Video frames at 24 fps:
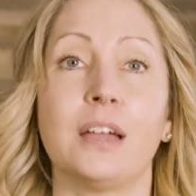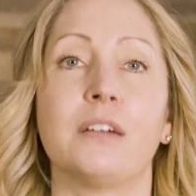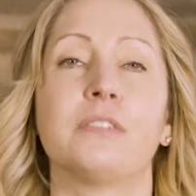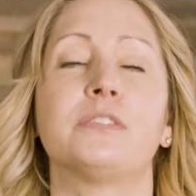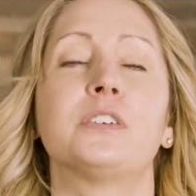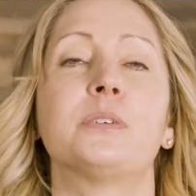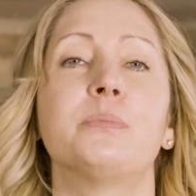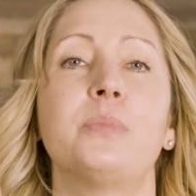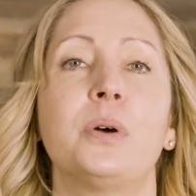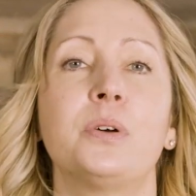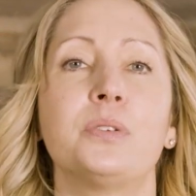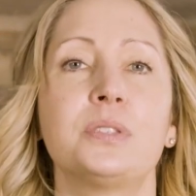
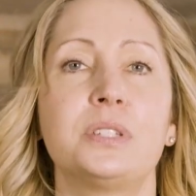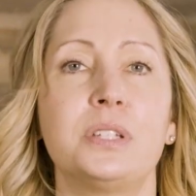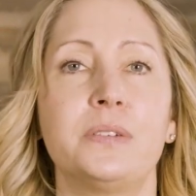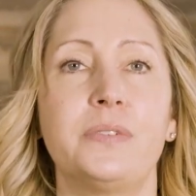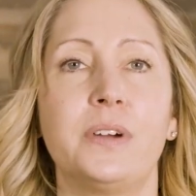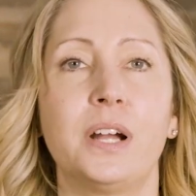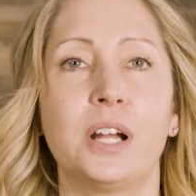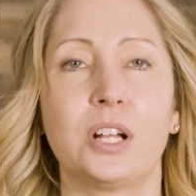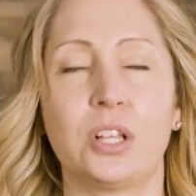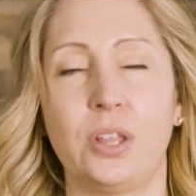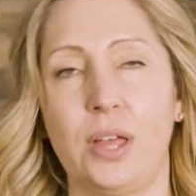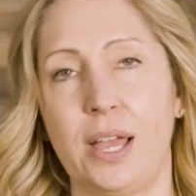For most of
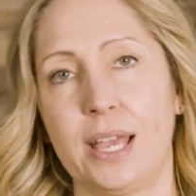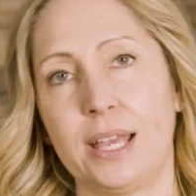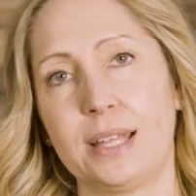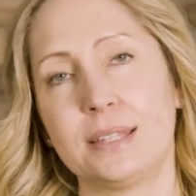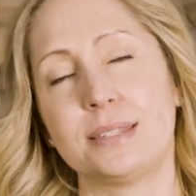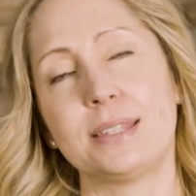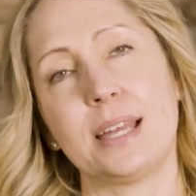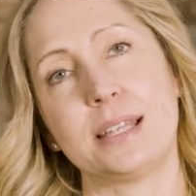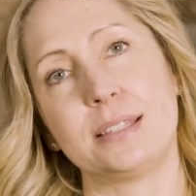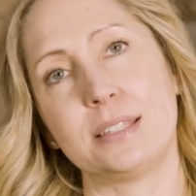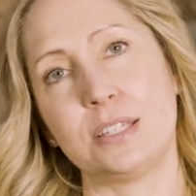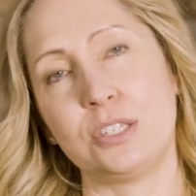our
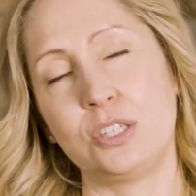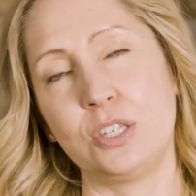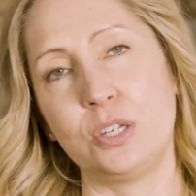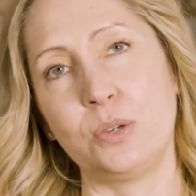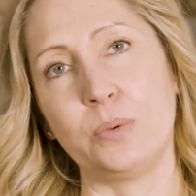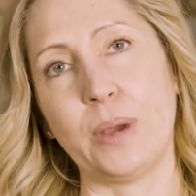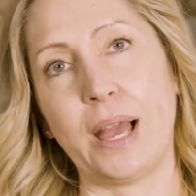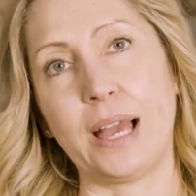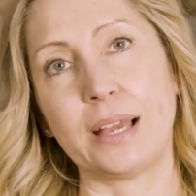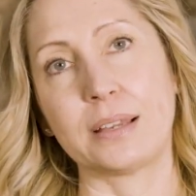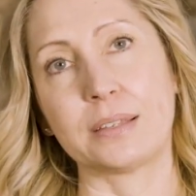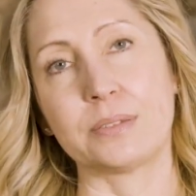clients, that's a
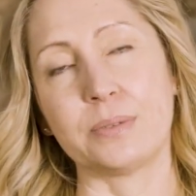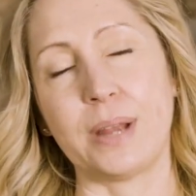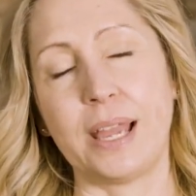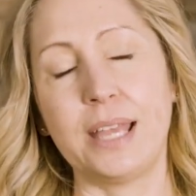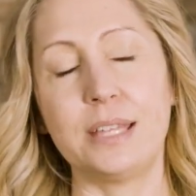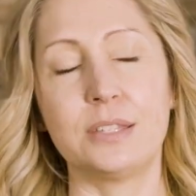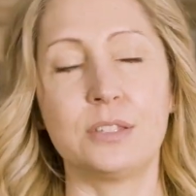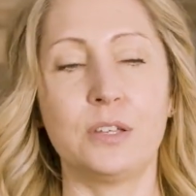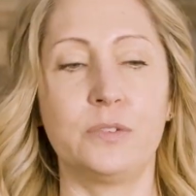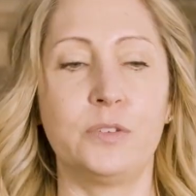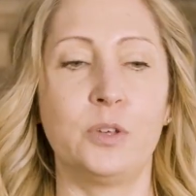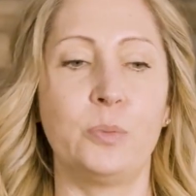2x,
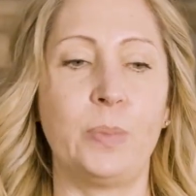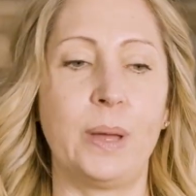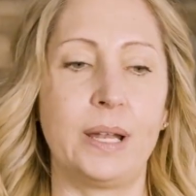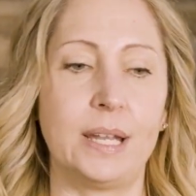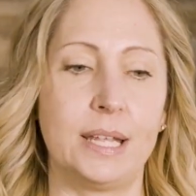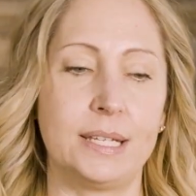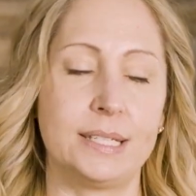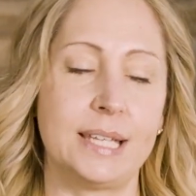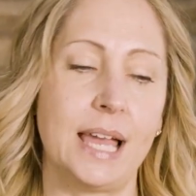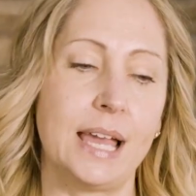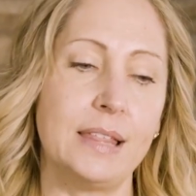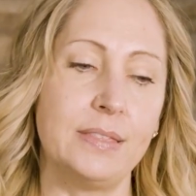right? So if you've been
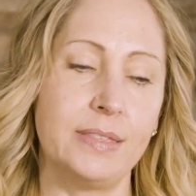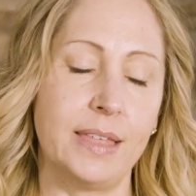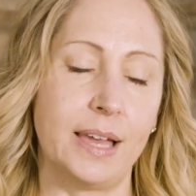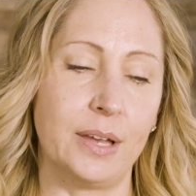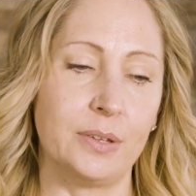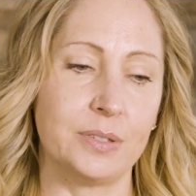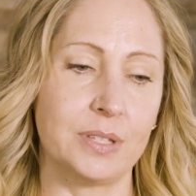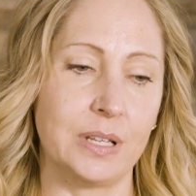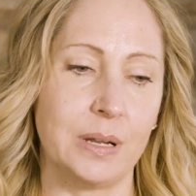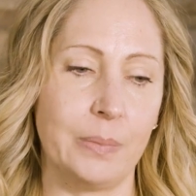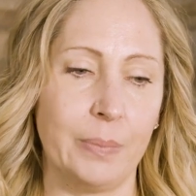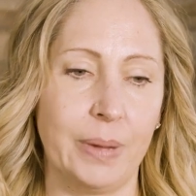at
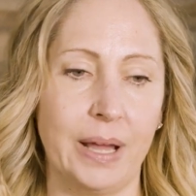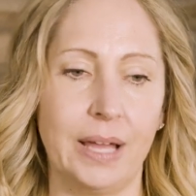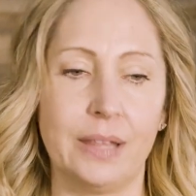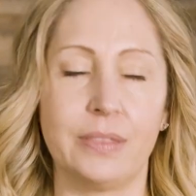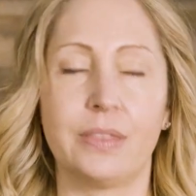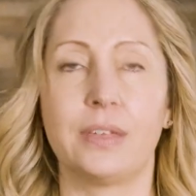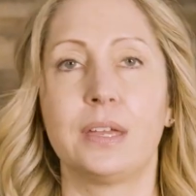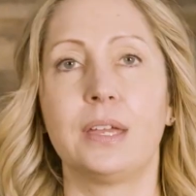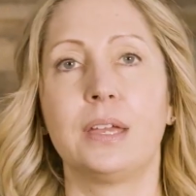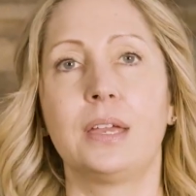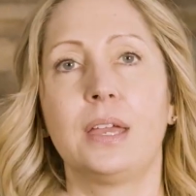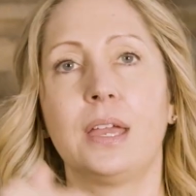$10,000 a
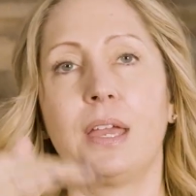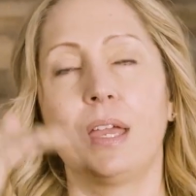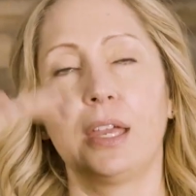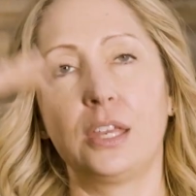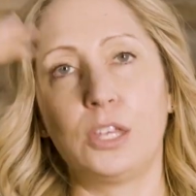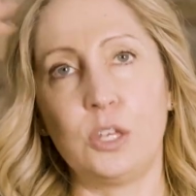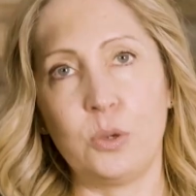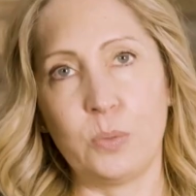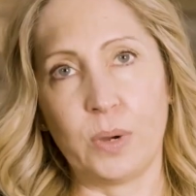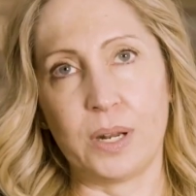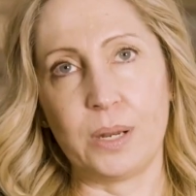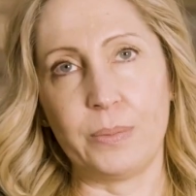month,
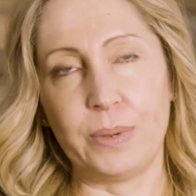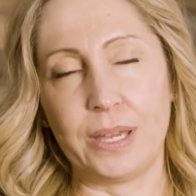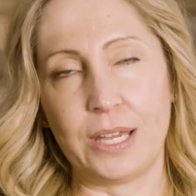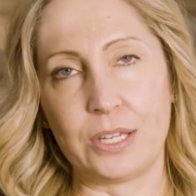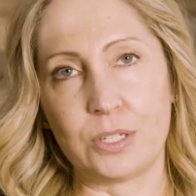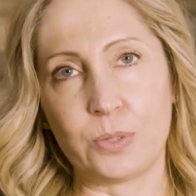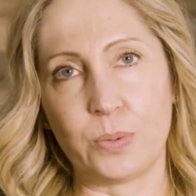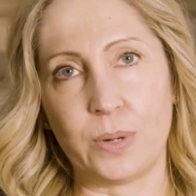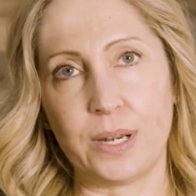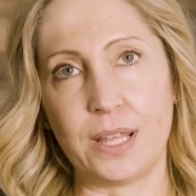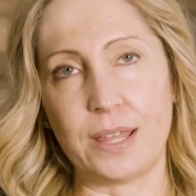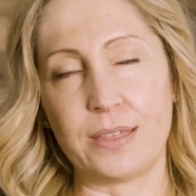you want to be
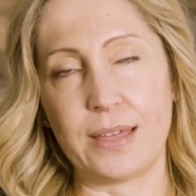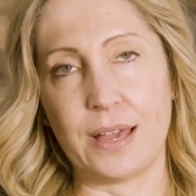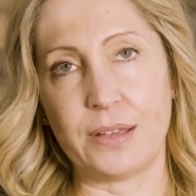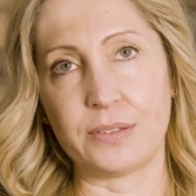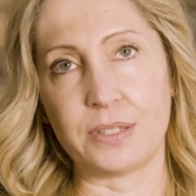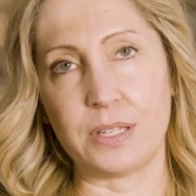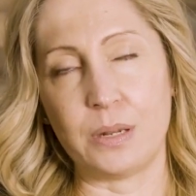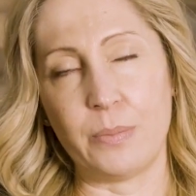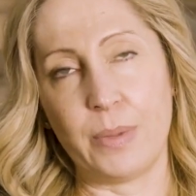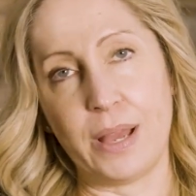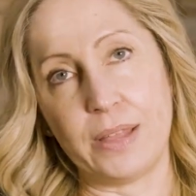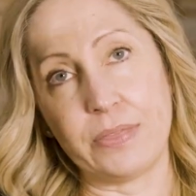at
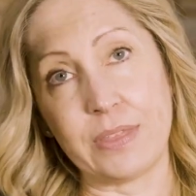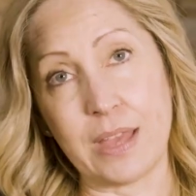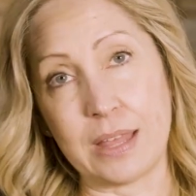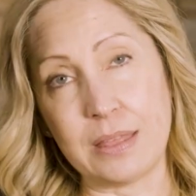$20,000 a month.